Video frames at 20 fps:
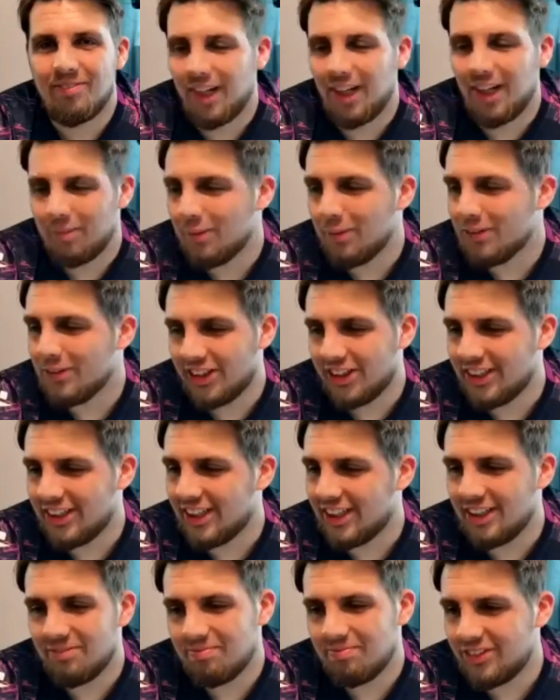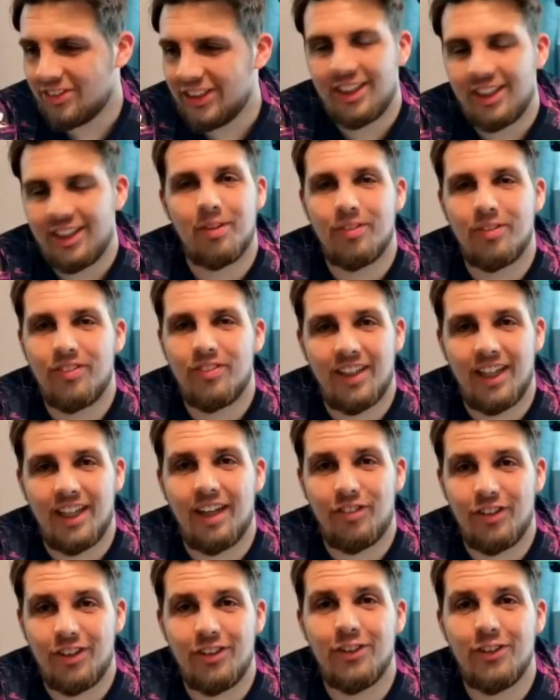I'm always like that. Say it to my face.
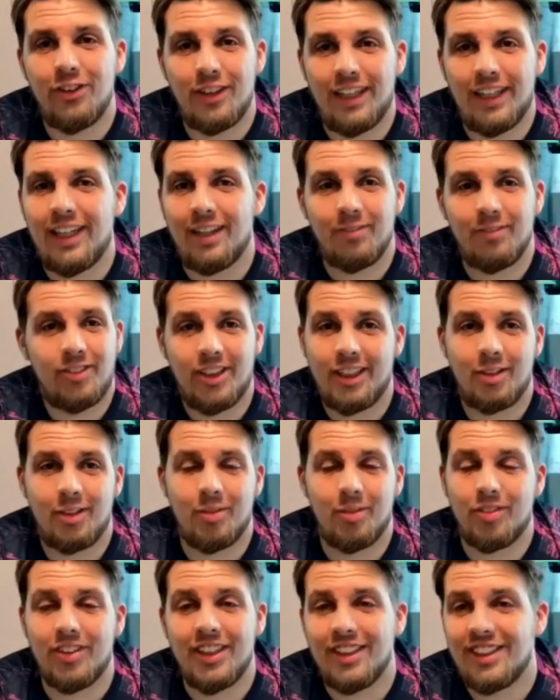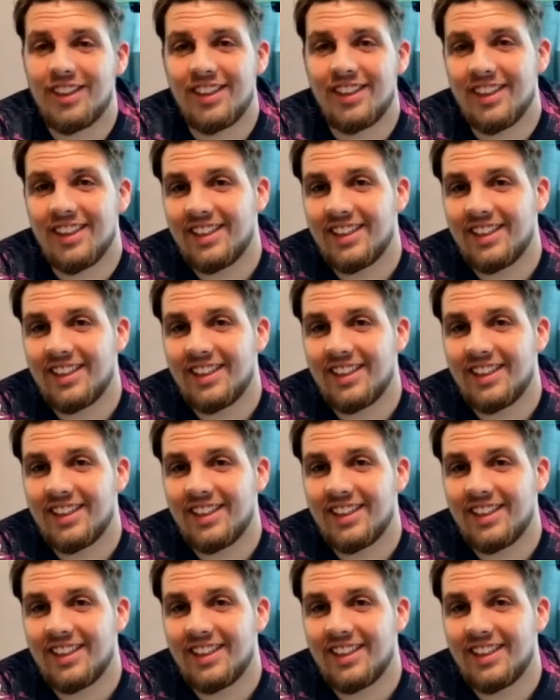If you know who I am, say it to my face.